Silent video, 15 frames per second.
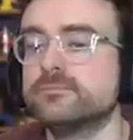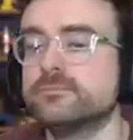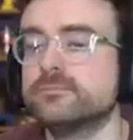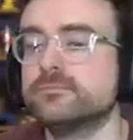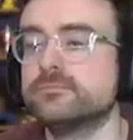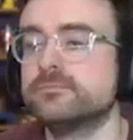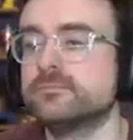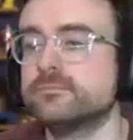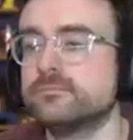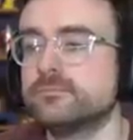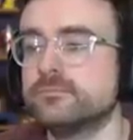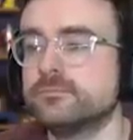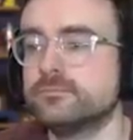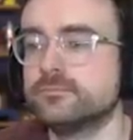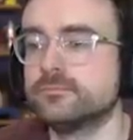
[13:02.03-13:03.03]

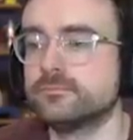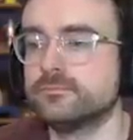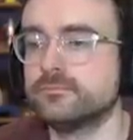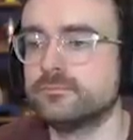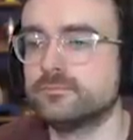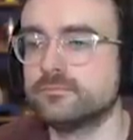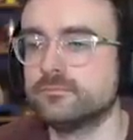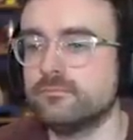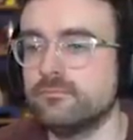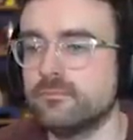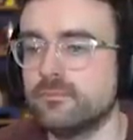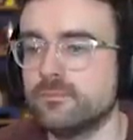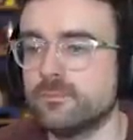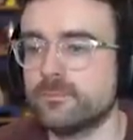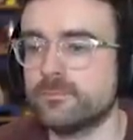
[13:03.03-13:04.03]

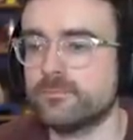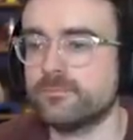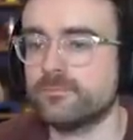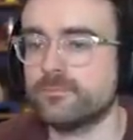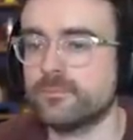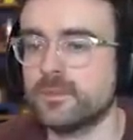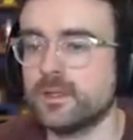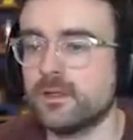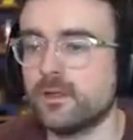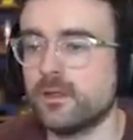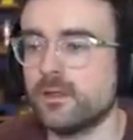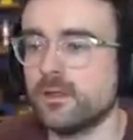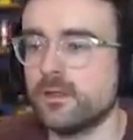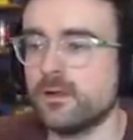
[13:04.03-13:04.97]
(silent)